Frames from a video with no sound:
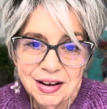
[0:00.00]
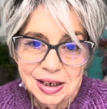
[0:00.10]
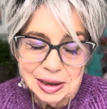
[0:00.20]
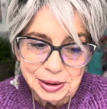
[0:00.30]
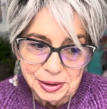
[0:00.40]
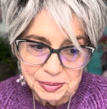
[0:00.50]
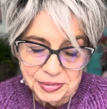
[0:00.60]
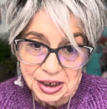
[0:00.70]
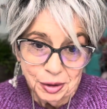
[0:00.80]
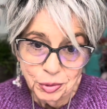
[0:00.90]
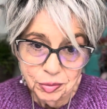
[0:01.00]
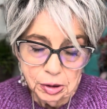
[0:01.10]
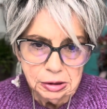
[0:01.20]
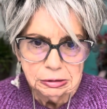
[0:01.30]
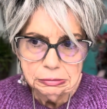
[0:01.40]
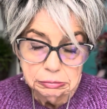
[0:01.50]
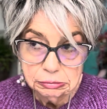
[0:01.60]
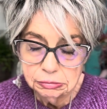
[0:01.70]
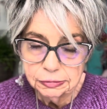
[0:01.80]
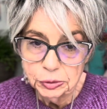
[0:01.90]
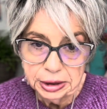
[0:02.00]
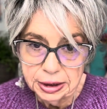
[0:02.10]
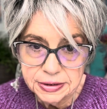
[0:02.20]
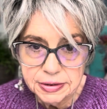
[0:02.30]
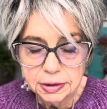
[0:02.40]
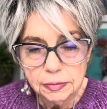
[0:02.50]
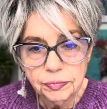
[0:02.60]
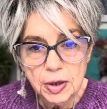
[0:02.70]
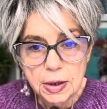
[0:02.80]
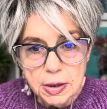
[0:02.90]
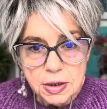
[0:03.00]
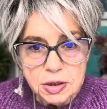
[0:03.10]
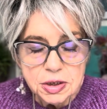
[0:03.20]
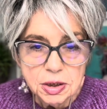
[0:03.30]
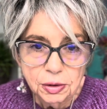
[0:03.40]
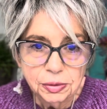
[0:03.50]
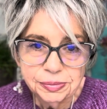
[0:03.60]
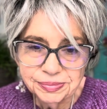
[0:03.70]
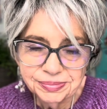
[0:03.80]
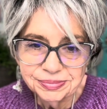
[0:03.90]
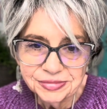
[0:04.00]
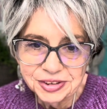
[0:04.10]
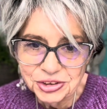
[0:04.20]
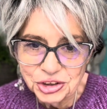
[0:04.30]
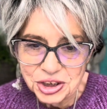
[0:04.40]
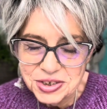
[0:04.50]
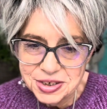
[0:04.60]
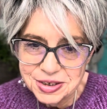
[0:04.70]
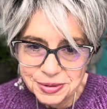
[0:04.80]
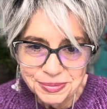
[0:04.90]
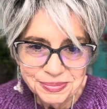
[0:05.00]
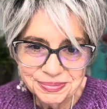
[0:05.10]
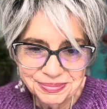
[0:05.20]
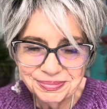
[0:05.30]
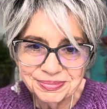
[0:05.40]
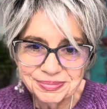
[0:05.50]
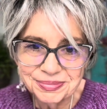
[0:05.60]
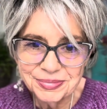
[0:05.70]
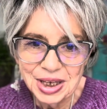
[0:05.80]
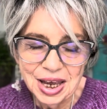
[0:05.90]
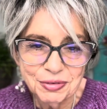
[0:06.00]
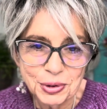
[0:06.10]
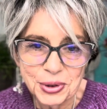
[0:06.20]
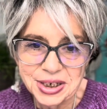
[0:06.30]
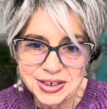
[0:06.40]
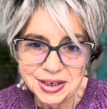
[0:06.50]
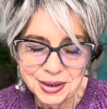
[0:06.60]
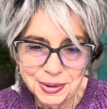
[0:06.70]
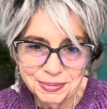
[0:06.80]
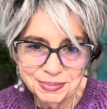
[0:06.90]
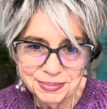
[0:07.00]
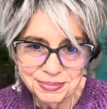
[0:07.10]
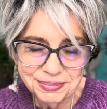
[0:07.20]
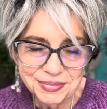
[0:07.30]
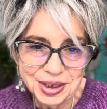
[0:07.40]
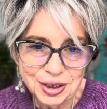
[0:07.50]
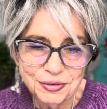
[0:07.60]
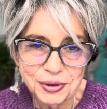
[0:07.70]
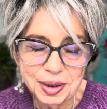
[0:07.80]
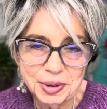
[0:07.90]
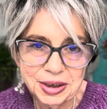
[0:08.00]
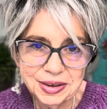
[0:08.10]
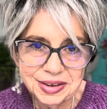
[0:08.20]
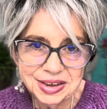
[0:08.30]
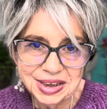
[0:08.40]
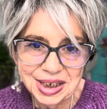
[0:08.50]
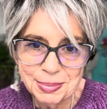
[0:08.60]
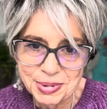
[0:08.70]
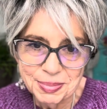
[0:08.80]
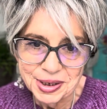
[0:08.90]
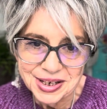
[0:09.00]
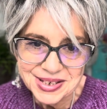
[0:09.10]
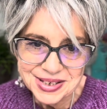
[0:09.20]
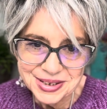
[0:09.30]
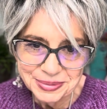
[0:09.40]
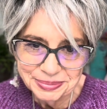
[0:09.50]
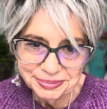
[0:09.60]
And I wouldn't want to, quite honestly. So, just have a great day. Thank you for coming, and be blessed.